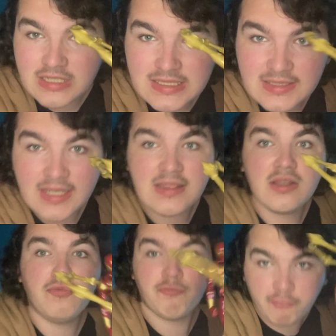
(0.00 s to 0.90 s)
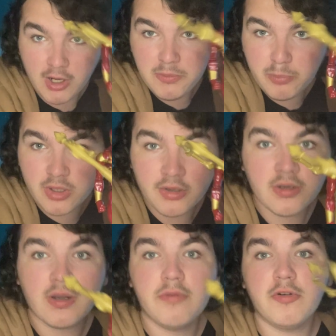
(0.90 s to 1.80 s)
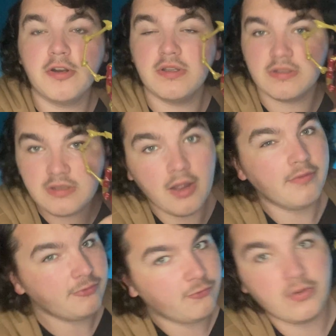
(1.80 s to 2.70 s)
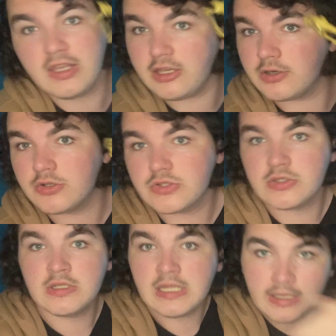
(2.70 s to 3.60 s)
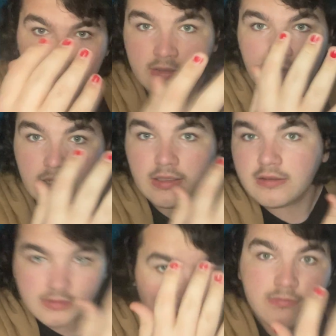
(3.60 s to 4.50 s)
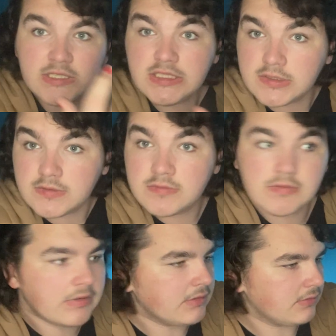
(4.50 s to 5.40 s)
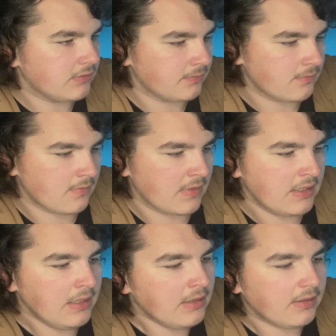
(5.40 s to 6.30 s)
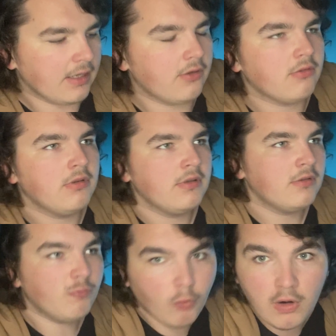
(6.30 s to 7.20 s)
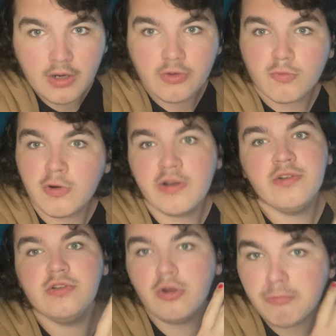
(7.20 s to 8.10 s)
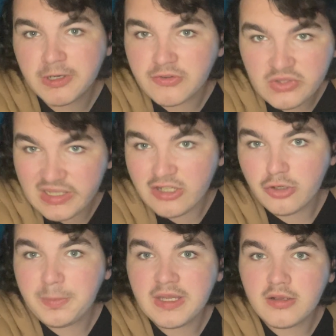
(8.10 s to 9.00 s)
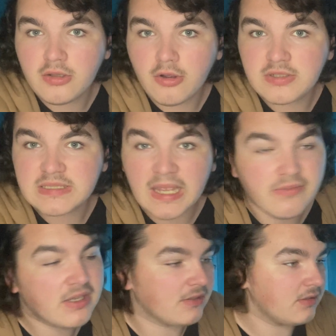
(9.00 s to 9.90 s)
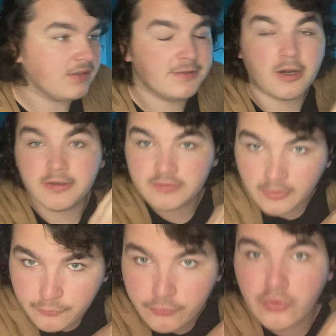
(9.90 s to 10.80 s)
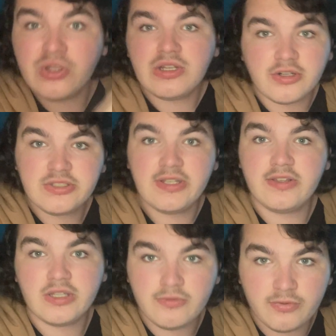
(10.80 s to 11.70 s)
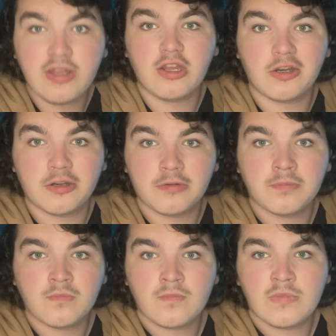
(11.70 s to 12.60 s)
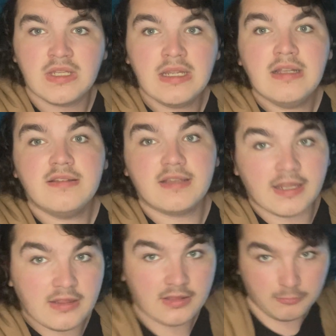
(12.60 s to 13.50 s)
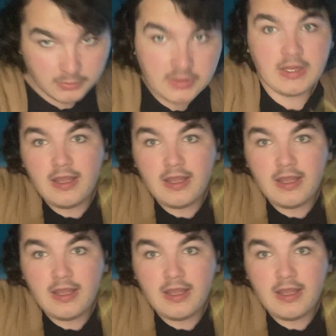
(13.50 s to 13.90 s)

is like the fun part of figures. Like, come on. Like, one, we're nowhere near being close to having a fully articulated figure. Like, they